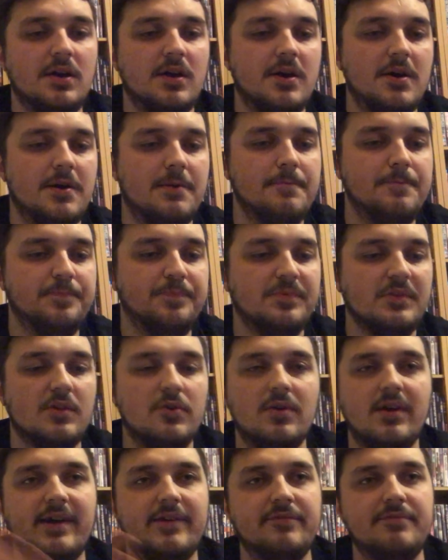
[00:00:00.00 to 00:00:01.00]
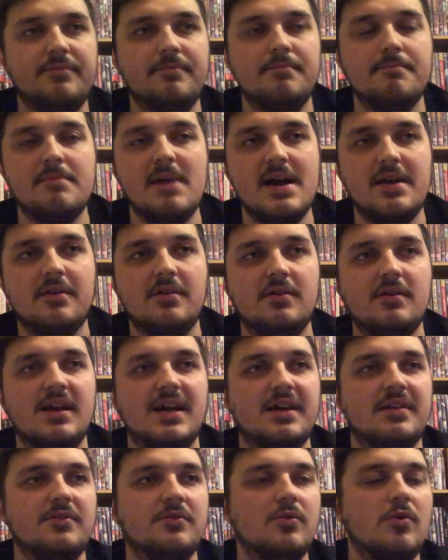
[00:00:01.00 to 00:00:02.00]
You have mana
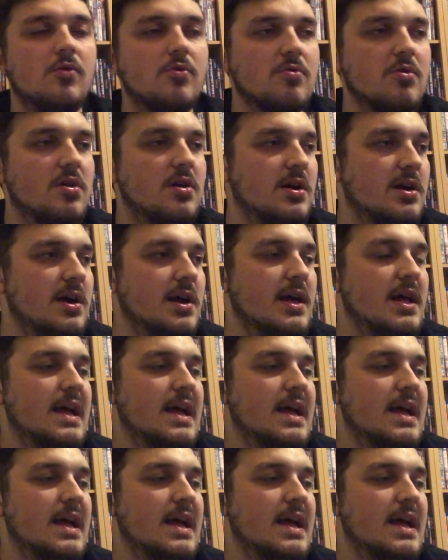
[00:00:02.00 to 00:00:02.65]
and aura,